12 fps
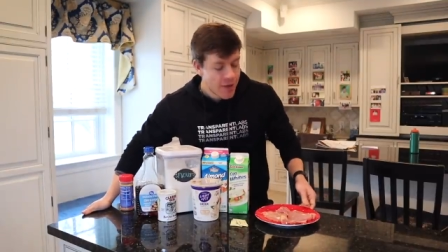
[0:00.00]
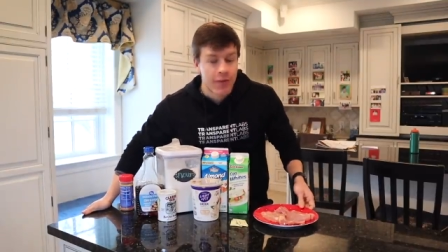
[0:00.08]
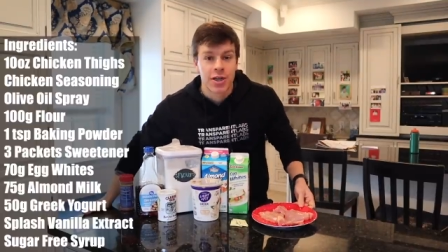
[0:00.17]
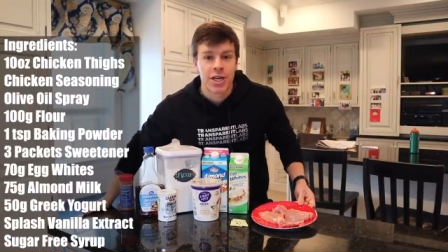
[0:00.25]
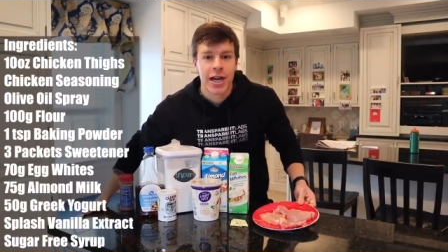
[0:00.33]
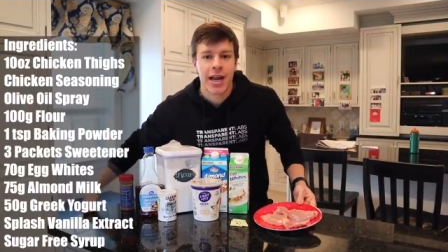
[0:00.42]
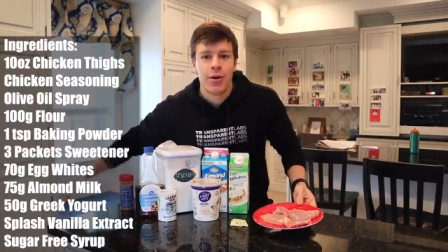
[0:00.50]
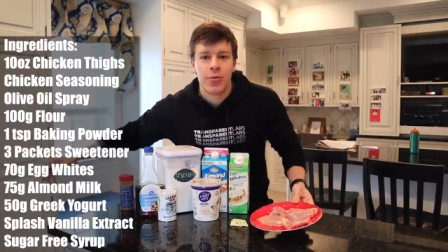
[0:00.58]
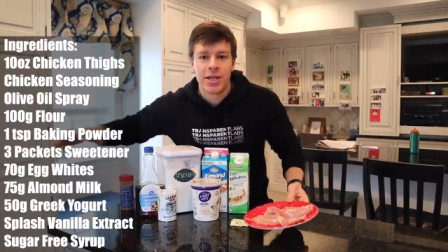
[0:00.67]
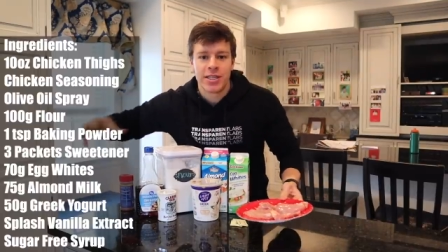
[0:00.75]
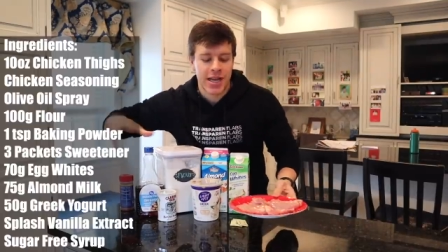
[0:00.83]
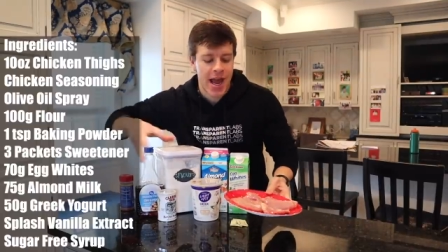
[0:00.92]
For chicken,
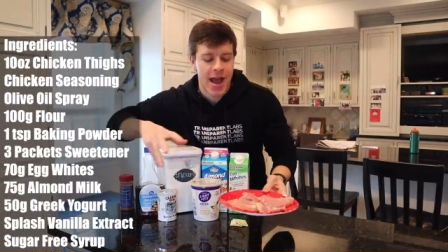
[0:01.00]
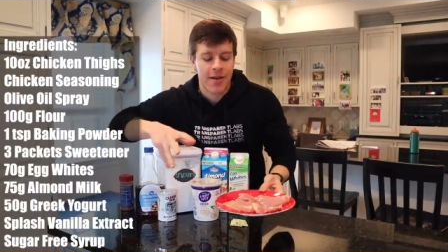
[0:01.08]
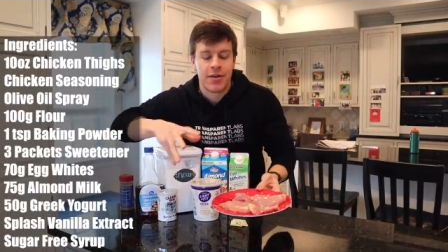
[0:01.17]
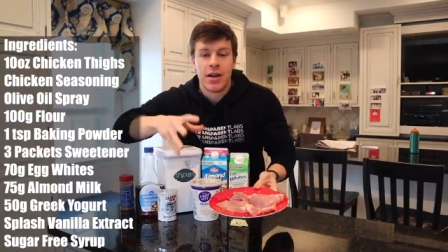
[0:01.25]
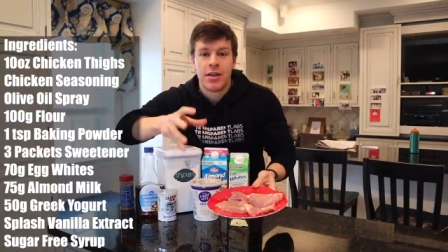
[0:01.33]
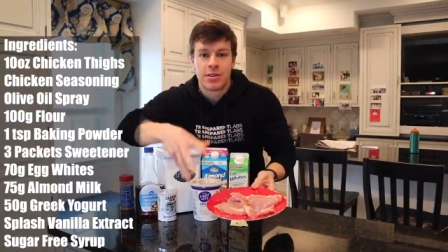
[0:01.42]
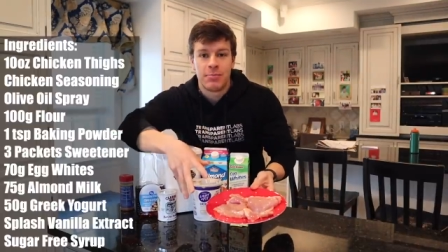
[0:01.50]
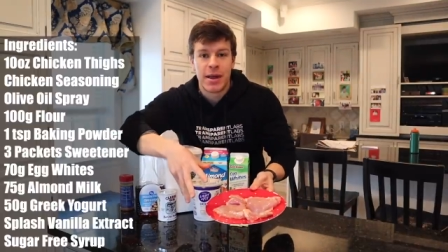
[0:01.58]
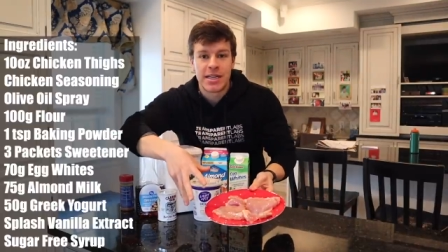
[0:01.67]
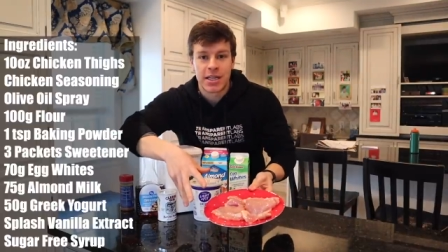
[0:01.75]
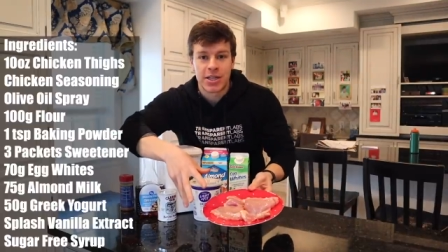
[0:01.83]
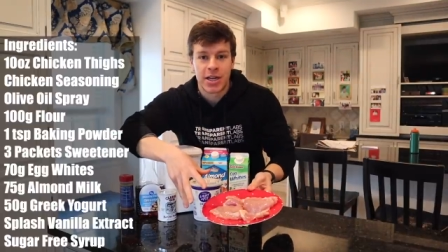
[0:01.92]
we just have some
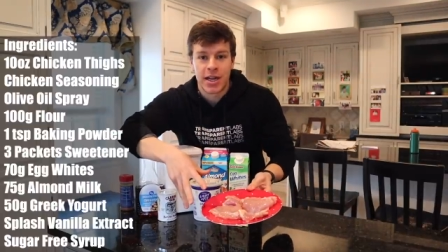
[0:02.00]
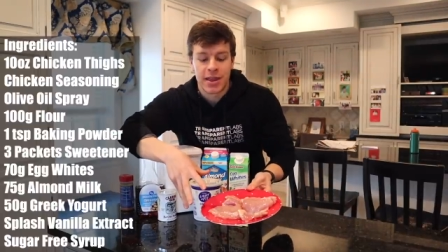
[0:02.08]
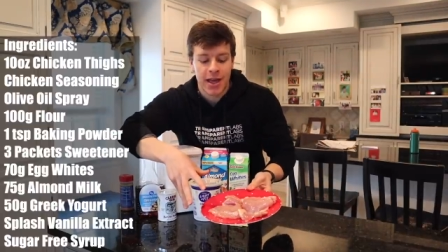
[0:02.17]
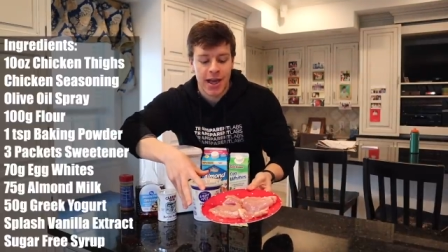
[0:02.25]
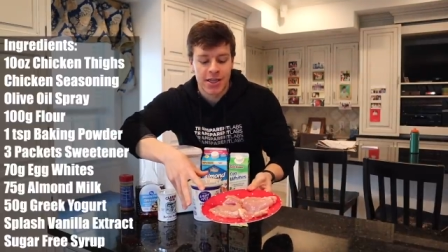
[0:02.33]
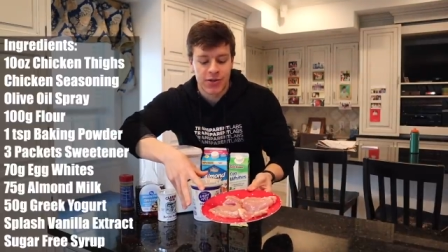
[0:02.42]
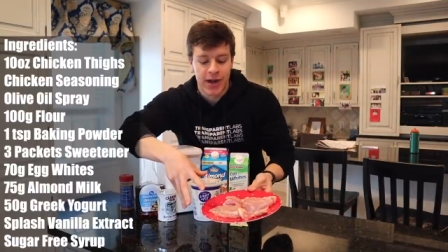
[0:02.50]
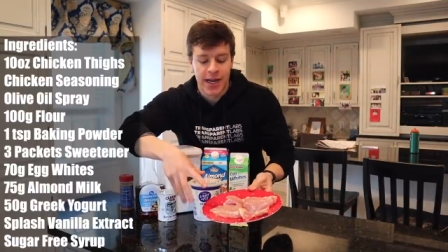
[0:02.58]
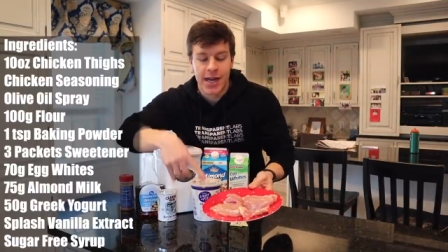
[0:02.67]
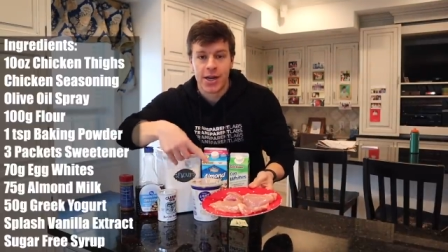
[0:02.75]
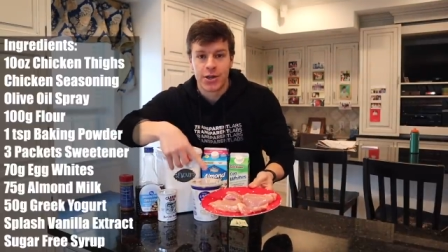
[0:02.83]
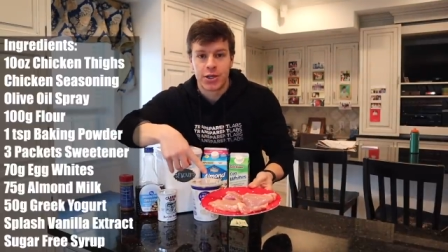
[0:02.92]
basic chicken thighs right
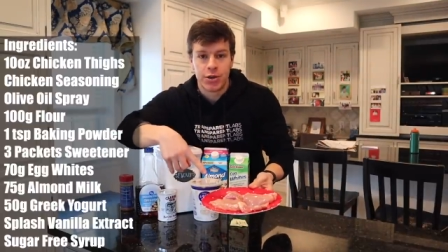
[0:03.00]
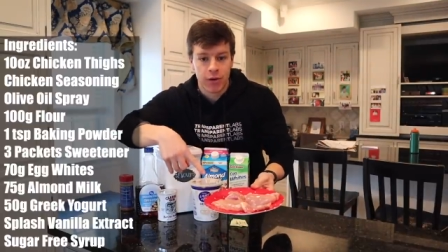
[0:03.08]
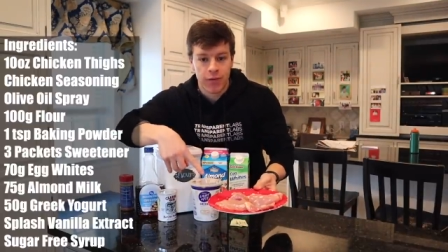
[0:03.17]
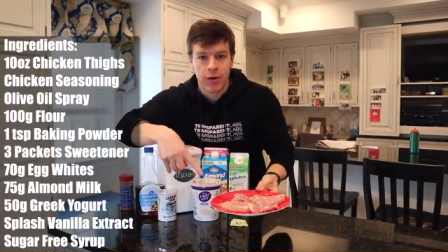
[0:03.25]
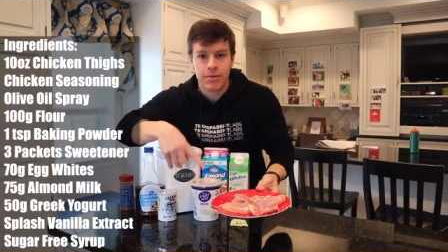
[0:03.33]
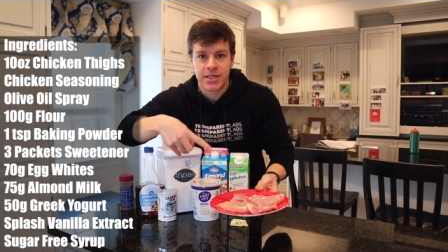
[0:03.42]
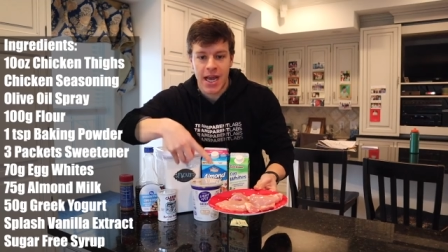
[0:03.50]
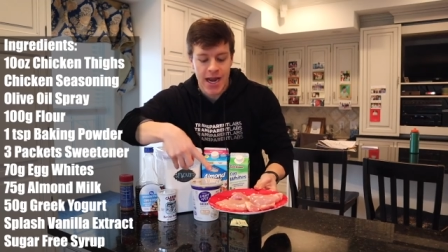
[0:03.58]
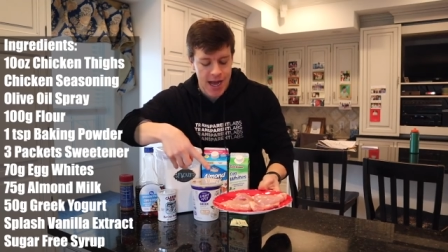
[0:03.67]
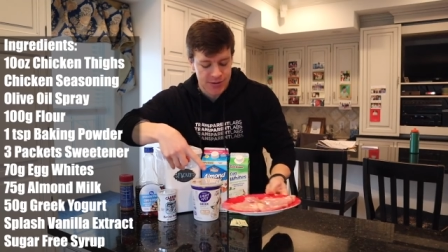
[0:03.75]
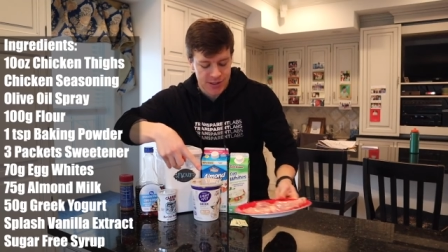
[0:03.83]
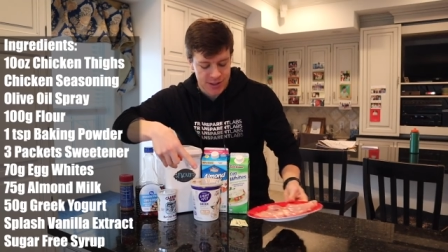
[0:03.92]
here, 2 of them, 10
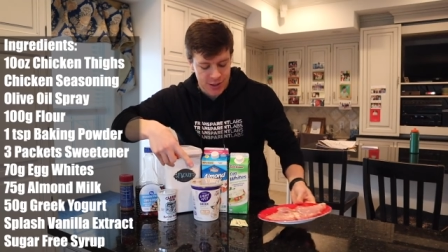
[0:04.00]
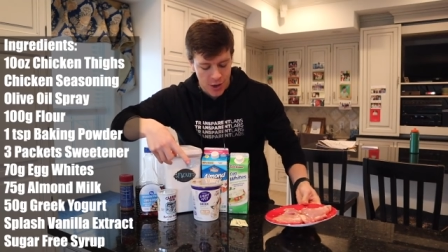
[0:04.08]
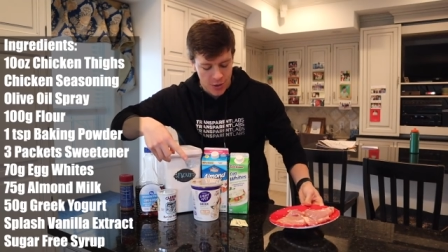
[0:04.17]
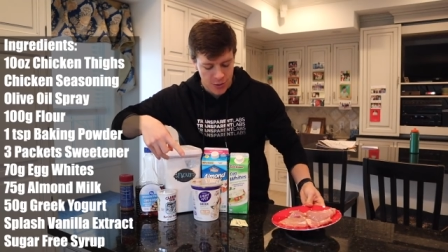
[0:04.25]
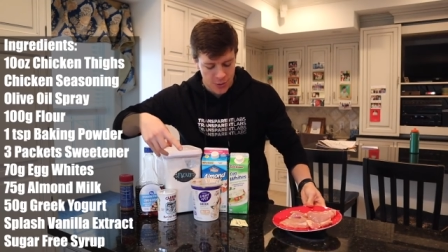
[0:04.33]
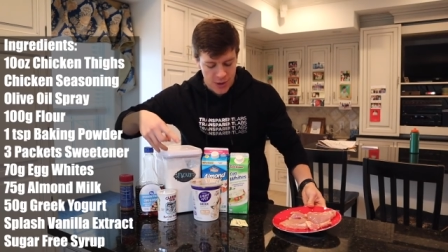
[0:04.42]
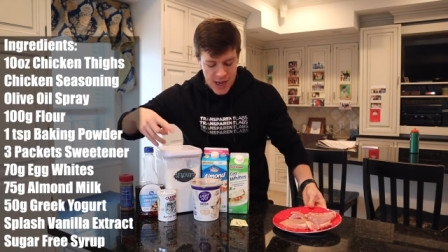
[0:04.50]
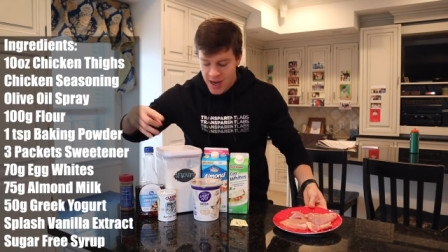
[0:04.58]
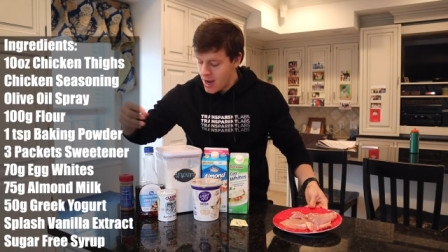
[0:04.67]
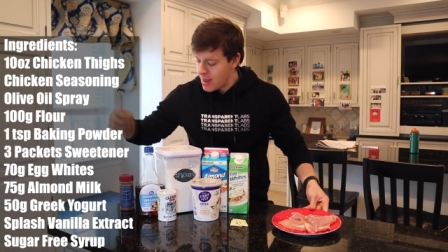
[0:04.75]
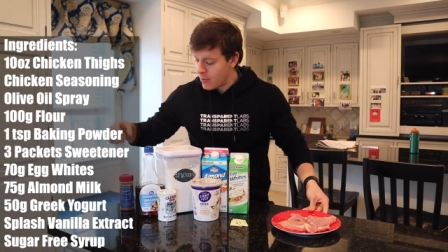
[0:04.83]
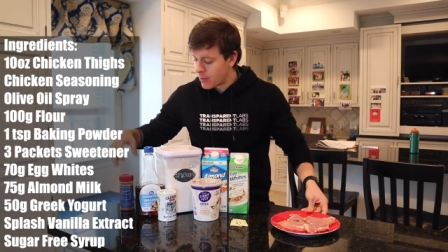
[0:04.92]
ounces total,
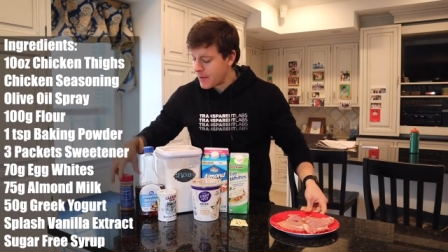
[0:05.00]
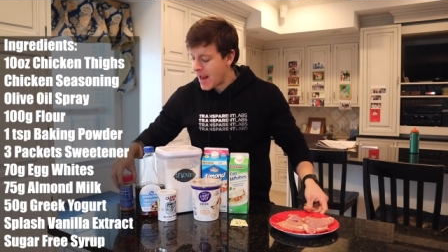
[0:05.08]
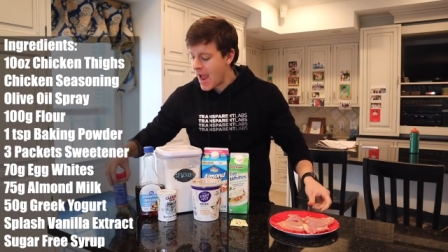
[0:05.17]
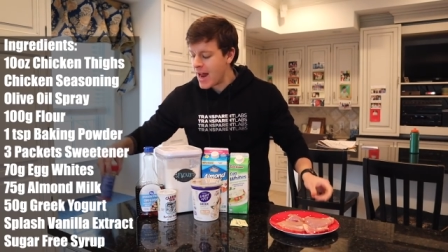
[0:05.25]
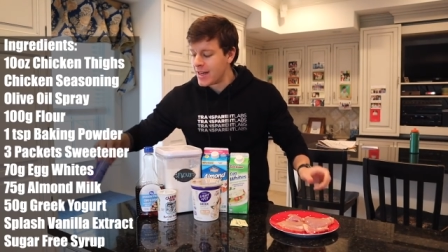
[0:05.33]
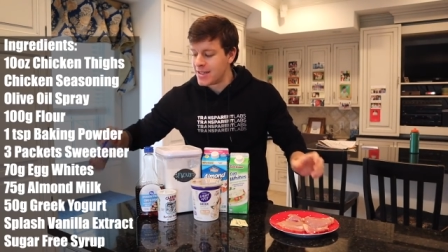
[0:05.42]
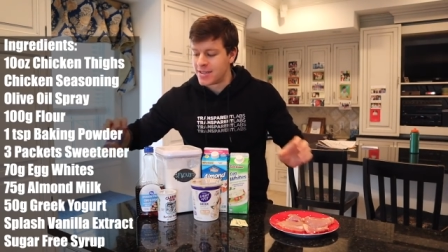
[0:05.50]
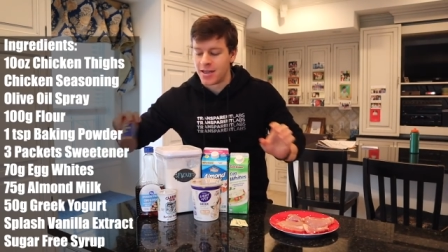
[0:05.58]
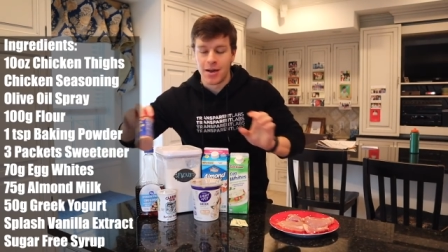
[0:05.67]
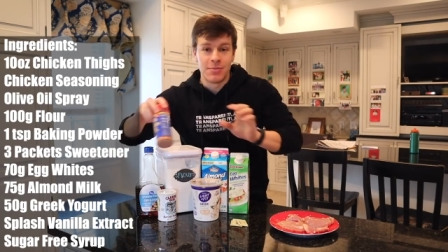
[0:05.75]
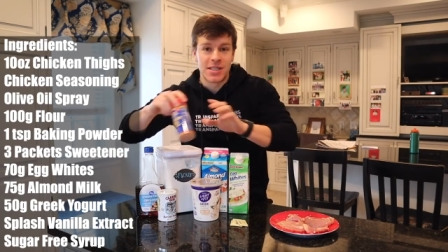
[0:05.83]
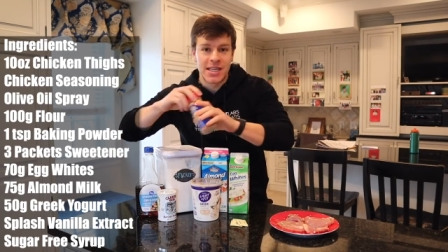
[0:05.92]
and then we'll be adding
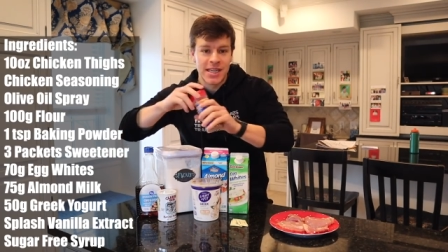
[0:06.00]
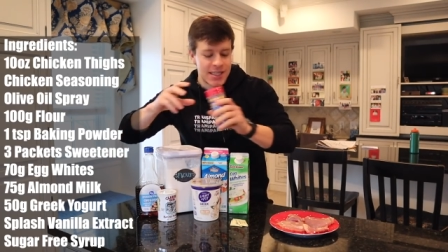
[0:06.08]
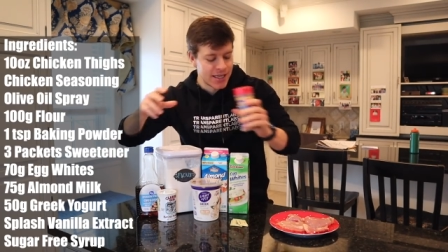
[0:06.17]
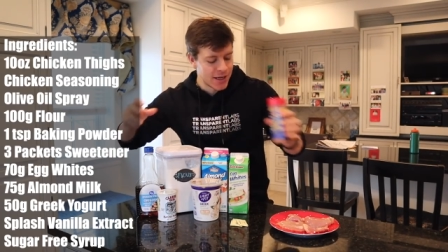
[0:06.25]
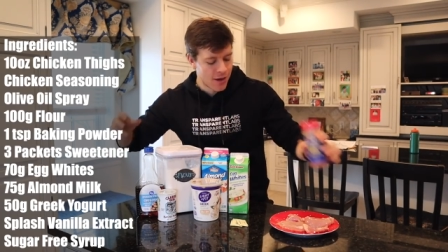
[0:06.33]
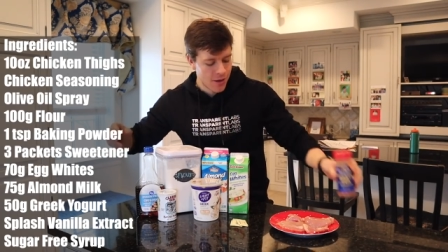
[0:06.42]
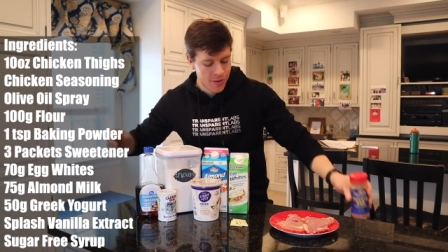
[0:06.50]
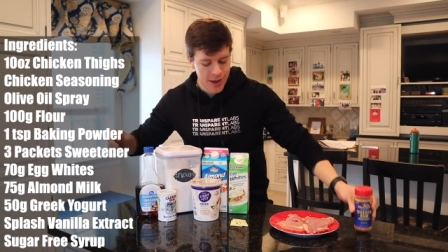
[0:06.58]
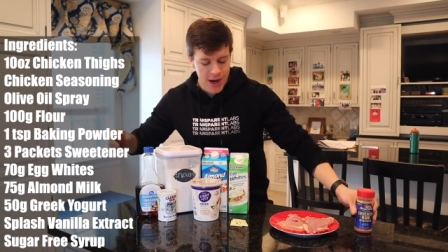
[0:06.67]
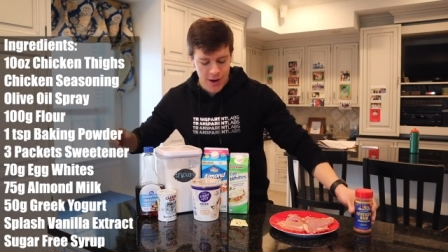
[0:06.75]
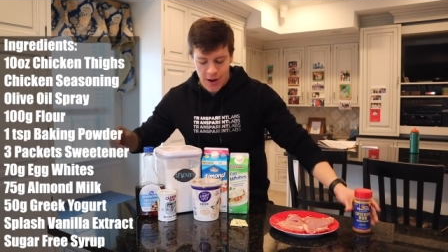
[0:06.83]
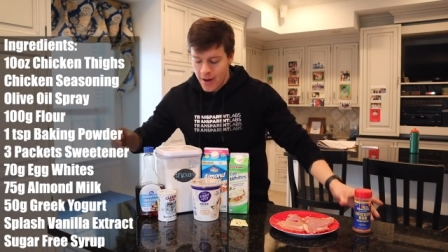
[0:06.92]
some seasoning on
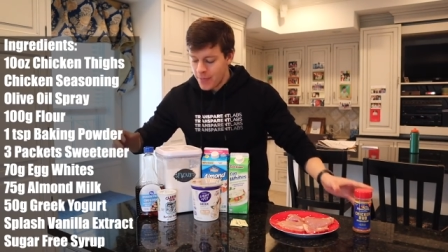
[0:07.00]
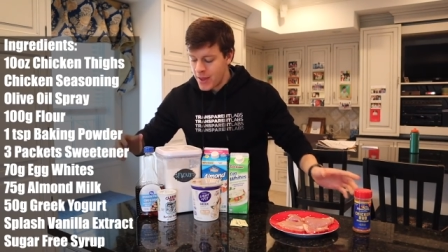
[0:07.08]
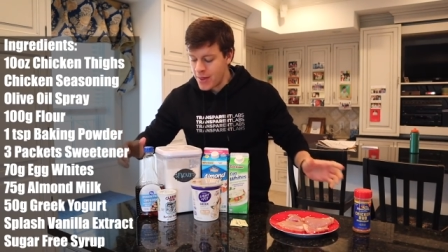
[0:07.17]
there.